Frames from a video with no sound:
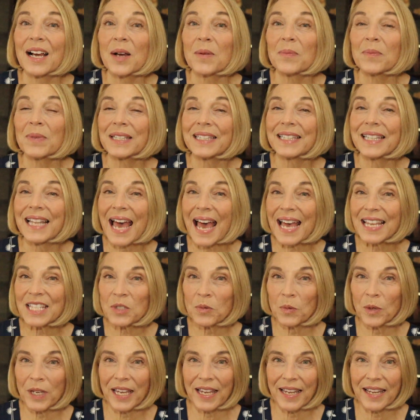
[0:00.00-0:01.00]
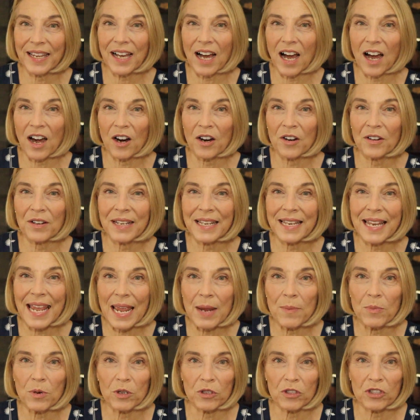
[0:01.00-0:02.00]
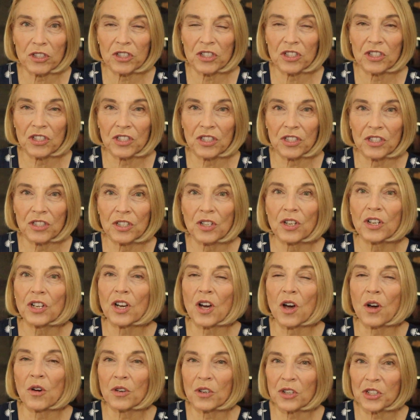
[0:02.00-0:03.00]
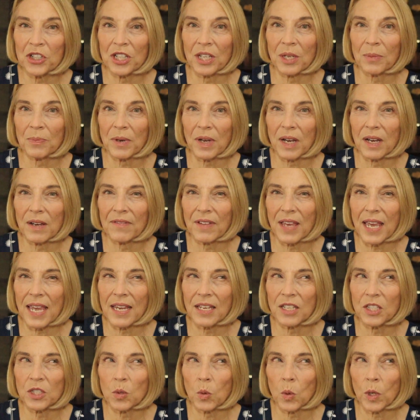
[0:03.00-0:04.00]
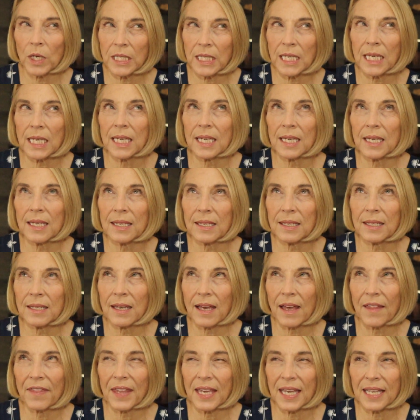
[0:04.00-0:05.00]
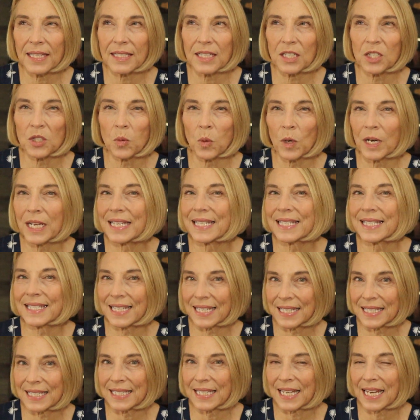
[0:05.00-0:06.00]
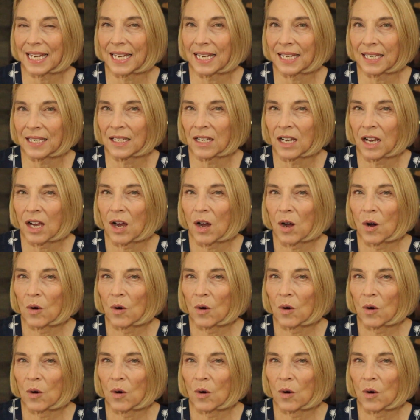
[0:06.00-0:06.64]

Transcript: But last week, our neighbors took ownership of I think it's a 2016